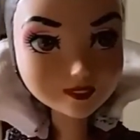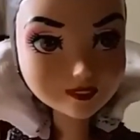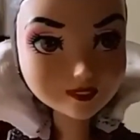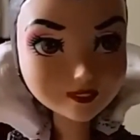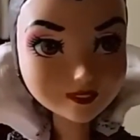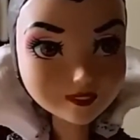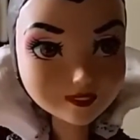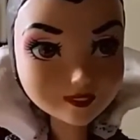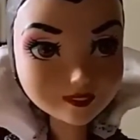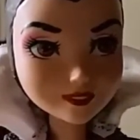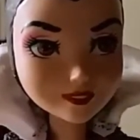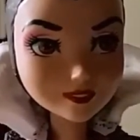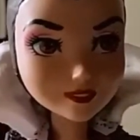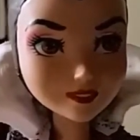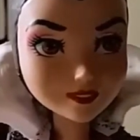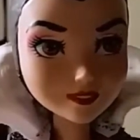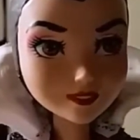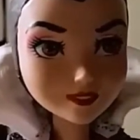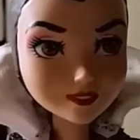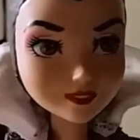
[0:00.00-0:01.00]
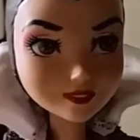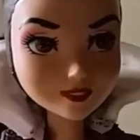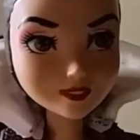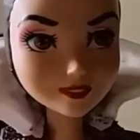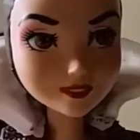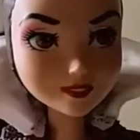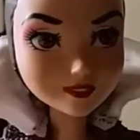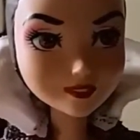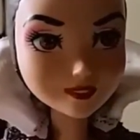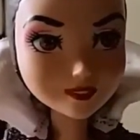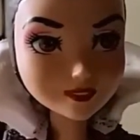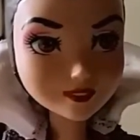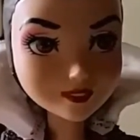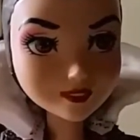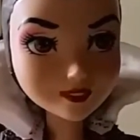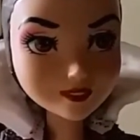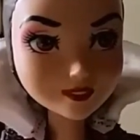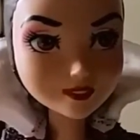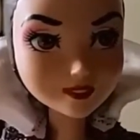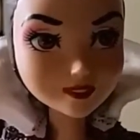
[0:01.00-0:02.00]
I'd like
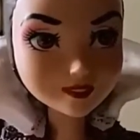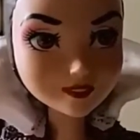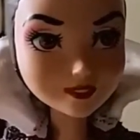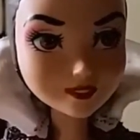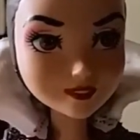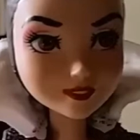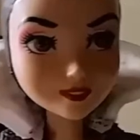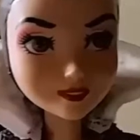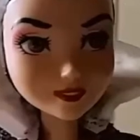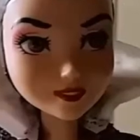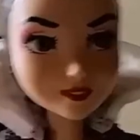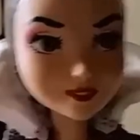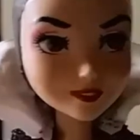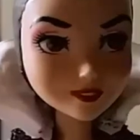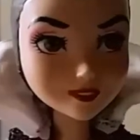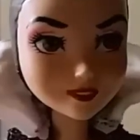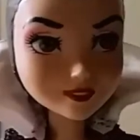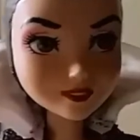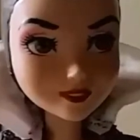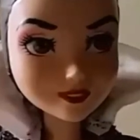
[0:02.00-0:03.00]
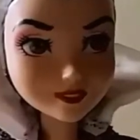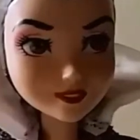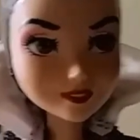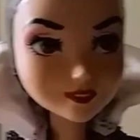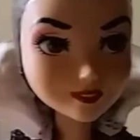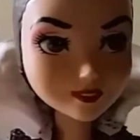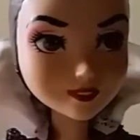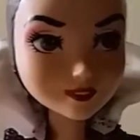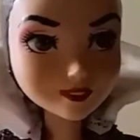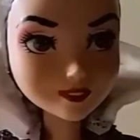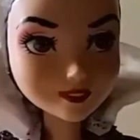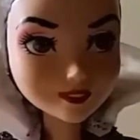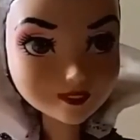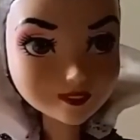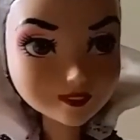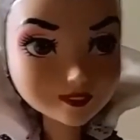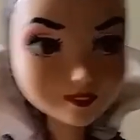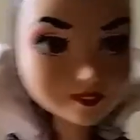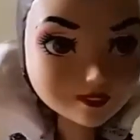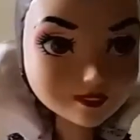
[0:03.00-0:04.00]
to share them with you and hear what you guys
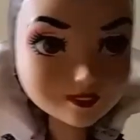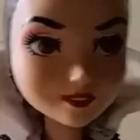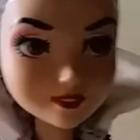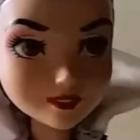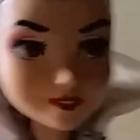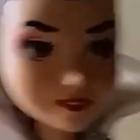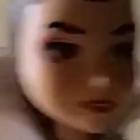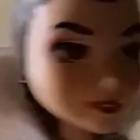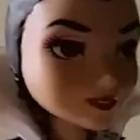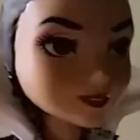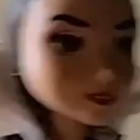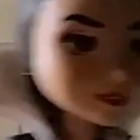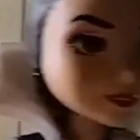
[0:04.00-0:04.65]
have to say.